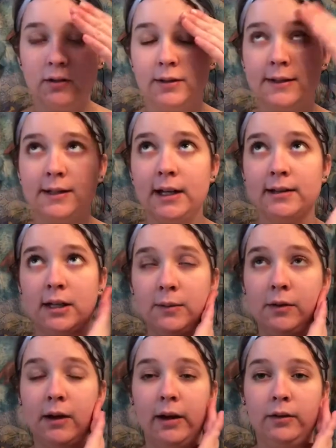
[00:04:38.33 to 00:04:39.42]
this side's gonna
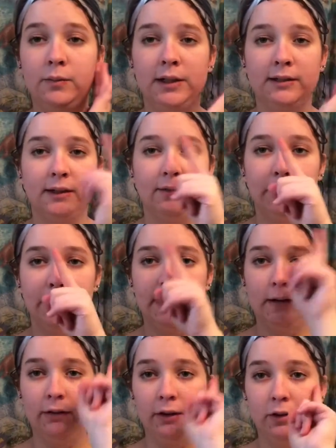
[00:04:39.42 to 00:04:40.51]
be red because I flip my
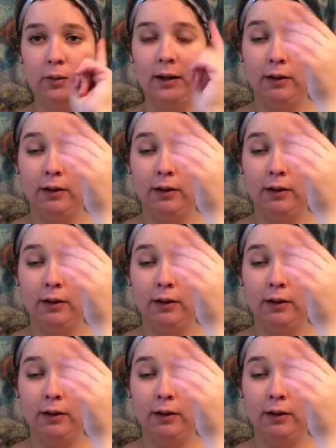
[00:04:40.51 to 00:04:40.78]
hair this way.